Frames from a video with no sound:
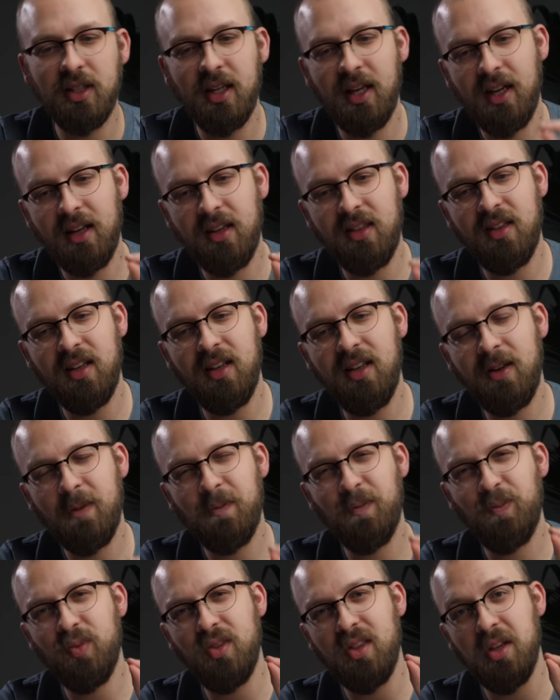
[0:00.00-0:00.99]
And I
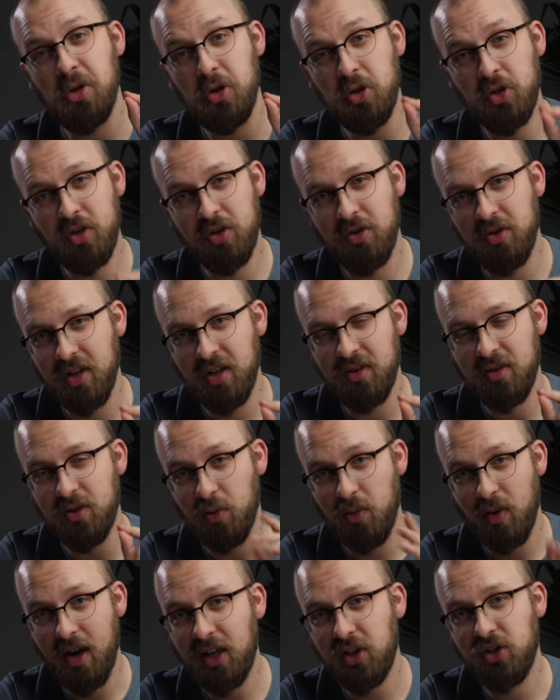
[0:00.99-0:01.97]
think the
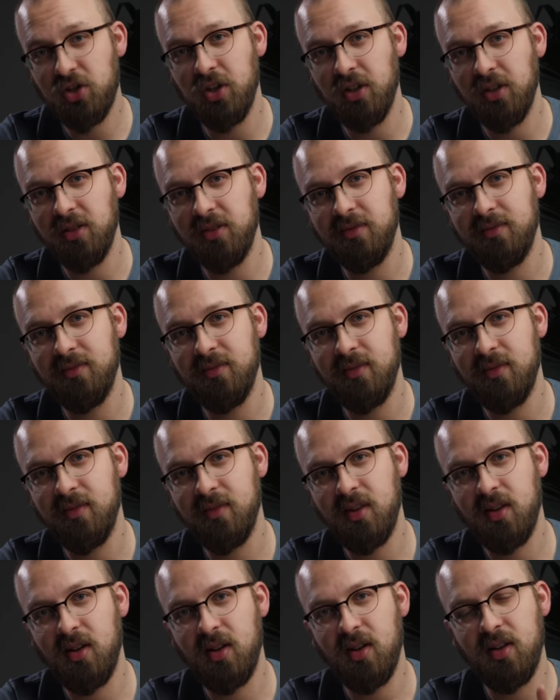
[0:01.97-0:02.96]
direction,
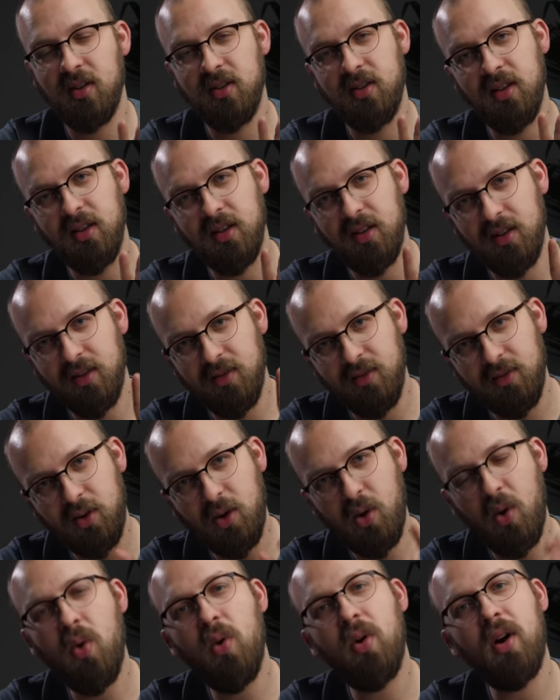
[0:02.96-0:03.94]
the
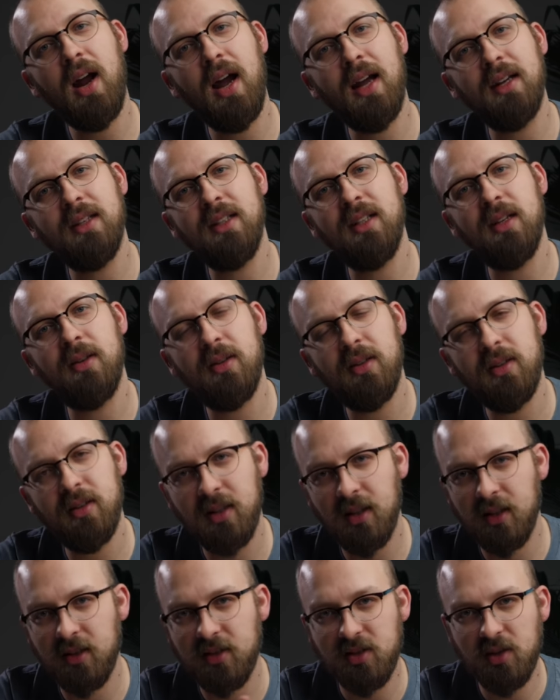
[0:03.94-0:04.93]
core idea
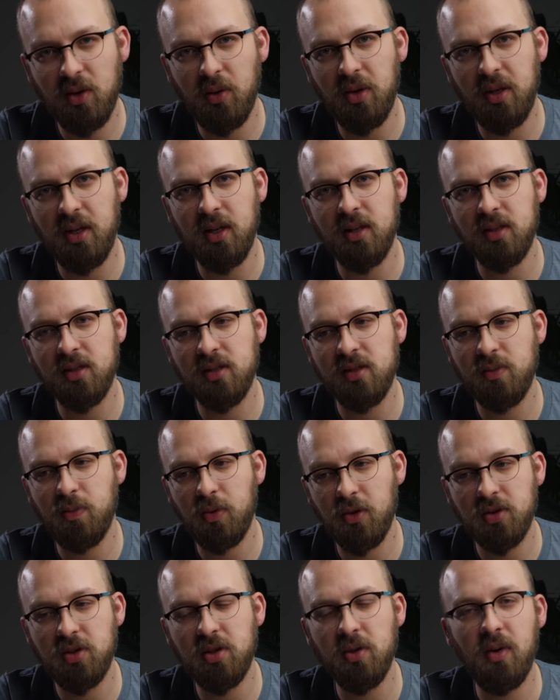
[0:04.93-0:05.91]
that Sony is
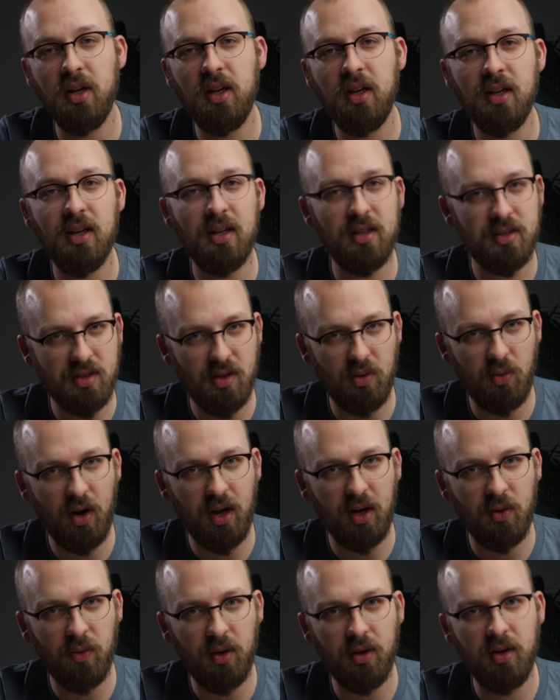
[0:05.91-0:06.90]
pursuing is the
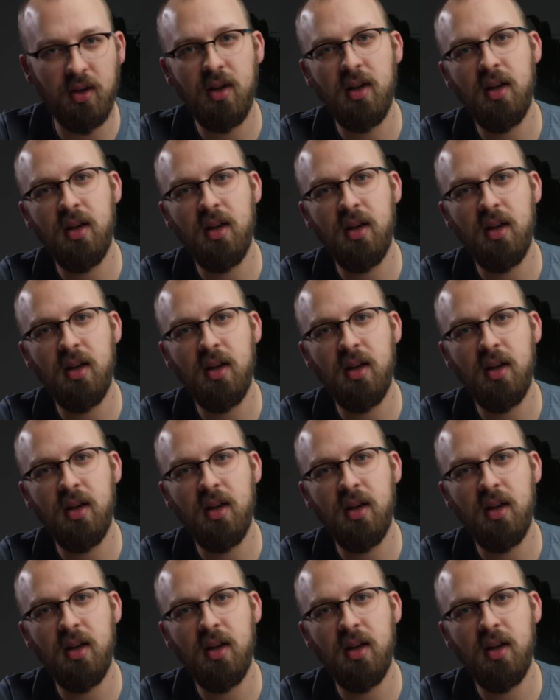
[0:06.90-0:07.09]
right one.